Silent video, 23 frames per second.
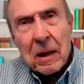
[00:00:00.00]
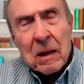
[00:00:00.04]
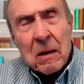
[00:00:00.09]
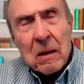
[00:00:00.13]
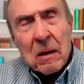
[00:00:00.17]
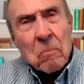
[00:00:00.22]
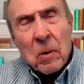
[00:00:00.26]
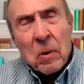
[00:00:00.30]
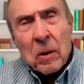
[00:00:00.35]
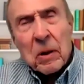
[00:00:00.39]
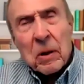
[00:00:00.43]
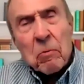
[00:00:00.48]

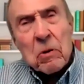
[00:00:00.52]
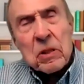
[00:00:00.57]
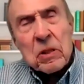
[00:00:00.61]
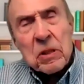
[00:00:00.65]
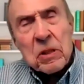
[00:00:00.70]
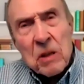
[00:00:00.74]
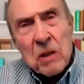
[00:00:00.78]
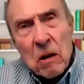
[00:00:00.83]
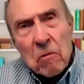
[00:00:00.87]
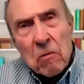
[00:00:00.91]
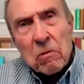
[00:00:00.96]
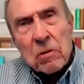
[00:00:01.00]
But there was
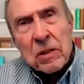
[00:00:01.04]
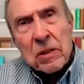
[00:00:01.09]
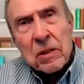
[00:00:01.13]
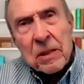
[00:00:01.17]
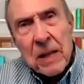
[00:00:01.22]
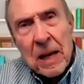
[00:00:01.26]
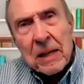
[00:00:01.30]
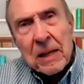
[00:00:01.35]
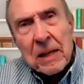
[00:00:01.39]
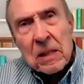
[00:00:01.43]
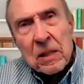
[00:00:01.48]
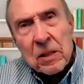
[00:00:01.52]
no
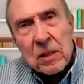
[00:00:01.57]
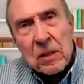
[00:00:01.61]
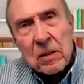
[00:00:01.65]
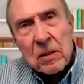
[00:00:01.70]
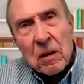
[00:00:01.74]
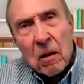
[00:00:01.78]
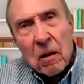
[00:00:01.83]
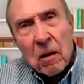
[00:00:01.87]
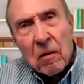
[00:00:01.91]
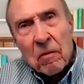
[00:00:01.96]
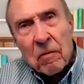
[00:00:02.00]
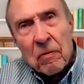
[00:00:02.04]
sense
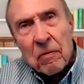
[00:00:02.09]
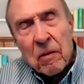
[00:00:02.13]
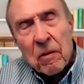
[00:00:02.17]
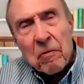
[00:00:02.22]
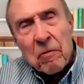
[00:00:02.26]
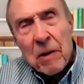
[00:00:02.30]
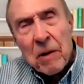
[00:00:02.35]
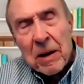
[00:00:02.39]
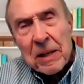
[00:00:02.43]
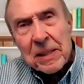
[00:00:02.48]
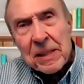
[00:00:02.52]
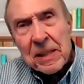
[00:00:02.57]
of
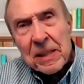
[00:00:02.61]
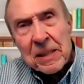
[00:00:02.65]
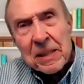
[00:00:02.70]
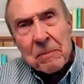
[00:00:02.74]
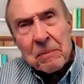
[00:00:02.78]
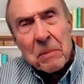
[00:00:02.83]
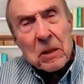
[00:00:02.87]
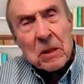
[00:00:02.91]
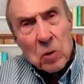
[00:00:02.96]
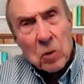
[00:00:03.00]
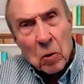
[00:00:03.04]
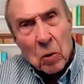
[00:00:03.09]
racism
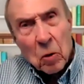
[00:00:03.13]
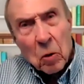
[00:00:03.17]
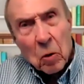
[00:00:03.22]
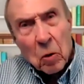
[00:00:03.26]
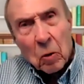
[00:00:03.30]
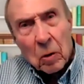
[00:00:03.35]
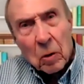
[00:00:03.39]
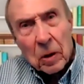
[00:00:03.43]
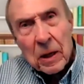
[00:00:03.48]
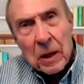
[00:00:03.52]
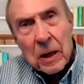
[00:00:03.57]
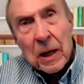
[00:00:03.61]
at
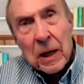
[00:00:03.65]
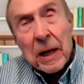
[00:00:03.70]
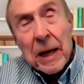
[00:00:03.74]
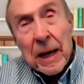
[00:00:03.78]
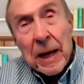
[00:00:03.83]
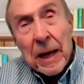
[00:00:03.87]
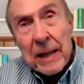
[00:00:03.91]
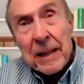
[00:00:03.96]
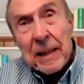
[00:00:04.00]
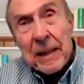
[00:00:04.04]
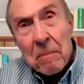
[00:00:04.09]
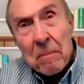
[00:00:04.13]
all
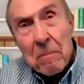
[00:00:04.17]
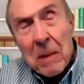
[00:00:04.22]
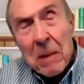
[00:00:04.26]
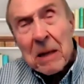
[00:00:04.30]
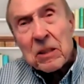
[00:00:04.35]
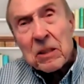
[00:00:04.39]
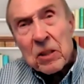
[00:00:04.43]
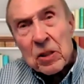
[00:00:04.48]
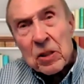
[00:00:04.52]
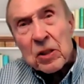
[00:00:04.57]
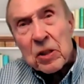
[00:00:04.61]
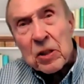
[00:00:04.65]
in the
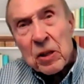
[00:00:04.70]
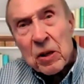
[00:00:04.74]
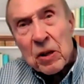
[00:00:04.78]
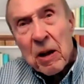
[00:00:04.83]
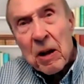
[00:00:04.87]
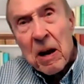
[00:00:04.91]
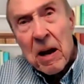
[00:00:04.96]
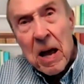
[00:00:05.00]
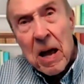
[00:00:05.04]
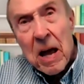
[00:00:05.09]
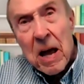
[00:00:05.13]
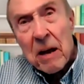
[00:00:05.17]

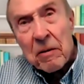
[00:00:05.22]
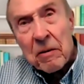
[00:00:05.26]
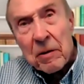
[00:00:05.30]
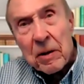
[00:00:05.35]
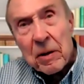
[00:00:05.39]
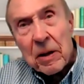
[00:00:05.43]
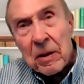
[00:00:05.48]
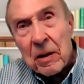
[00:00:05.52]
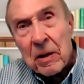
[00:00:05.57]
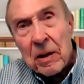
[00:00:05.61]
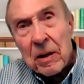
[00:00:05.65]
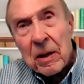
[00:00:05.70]
Manchester
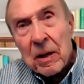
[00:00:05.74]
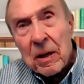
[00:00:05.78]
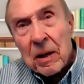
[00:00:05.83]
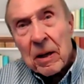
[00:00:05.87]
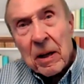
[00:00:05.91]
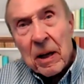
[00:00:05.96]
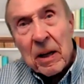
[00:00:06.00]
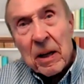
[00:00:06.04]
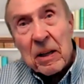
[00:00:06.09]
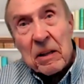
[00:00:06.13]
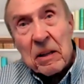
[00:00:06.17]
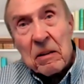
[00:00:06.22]
area
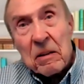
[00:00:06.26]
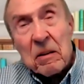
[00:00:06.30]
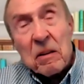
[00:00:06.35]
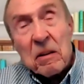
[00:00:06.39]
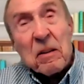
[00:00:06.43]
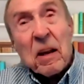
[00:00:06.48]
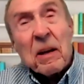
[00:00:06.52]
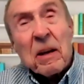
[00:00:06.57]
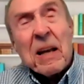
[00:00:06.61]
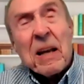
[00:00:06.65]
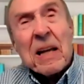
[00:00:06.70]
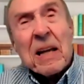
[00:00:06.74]
in
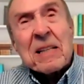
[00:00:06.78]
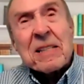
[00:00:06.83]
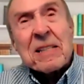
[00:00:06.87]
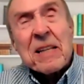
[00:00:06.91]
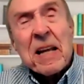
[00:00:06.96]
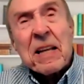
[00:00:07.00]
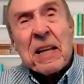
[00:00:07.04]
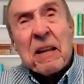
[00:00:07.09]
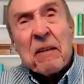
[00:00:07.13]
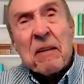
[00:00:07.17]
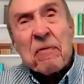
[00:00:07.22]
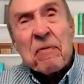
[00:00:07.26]
the, let's
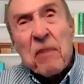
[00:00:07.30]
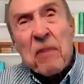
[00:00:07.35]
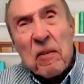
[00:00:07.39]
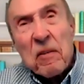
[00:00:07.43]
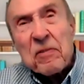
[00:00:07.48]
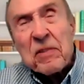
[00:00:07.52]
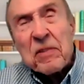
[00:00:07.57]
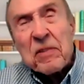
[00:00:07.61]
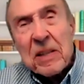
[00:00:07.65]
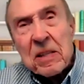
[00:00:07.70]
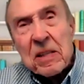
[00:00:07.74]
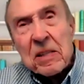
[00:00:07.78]
say, the
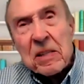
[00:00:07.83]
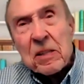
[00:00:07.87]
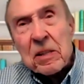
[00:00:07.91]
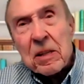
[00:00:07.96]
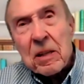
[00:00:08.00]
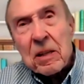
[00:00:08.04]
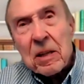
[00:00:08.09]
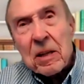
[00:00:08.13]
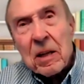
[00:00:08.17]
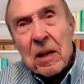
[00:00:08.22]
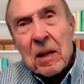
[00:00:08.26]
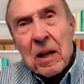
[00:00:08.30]
50s.
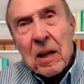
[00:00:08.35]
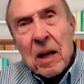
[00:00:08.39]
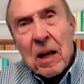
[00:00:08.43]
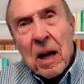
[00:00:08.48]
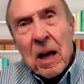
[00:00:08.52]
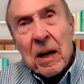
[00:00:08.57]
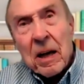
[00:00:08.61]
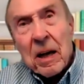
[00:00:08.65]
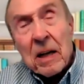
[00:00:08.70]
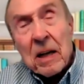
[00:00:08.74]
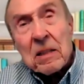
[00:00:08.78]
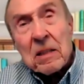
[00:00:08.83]

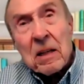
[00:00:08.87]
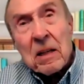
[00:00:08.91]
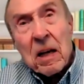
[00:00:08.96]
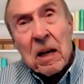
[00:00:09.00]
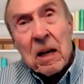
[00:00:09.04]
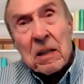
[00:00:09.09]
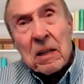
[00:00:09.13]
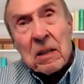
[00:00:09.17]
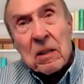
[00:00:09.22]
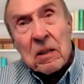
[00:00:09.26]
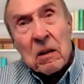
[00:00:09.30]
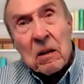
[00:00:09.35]
And
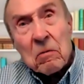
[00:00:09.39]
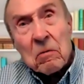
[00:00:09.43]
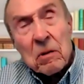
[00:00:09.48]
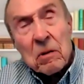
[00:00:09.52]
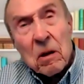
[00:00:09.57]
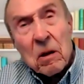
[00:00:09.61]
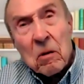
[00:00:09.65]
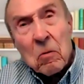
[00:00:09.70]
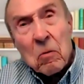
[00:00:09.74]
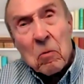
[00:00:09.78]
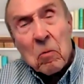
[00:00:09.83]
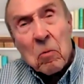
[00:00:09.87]
I don't
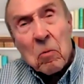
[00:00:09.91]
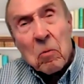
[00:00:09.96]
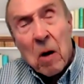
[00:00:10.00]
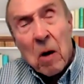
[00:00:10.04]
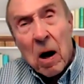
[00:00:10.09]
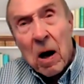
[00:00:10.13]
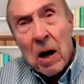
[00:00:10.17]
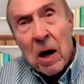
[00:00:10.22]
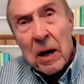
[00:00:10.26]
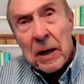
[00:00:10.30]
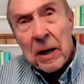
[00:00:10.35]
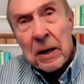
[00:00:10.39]
know
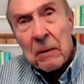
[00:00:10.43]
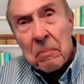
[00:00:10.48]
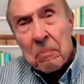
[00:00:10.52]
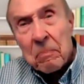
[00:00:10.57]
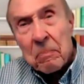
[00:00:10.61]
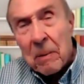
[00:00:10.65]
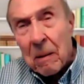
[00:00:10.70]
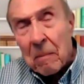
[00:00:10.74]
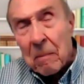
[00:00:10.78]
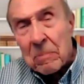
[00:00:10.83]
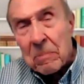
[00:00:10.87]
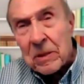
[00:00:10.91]
why.
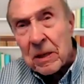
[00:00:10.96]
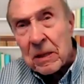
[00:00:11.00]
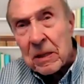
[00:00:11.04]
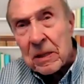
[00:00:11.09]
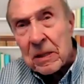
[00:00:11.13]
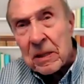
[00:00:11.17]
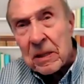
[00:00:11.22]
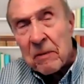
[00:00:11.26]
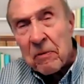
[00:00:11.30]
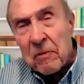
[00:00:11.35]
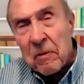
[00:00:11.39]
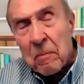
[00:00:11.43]
Perhaps it's
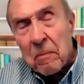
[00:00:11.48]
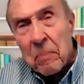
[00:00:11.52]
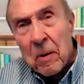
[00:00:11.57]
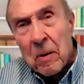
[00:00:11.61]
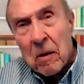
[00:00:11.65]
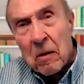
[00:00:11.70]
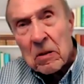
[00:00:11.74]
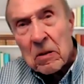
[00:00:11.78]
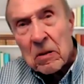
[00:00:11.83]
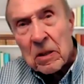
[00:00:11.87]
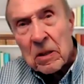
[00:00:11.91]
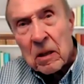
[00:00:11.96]
different
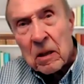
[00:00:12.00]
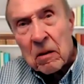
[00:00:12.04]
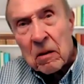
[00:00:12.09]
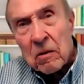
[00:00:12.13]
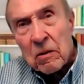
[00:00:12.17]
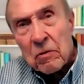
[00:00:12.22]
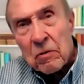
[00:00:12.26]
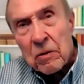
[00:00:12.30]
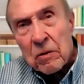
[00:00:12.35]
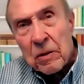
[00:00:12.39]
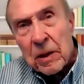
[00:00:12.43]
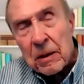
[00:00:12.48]
parts of the
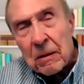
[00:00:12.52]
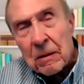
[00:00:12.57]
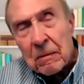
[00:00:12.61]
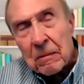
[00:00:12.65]
country.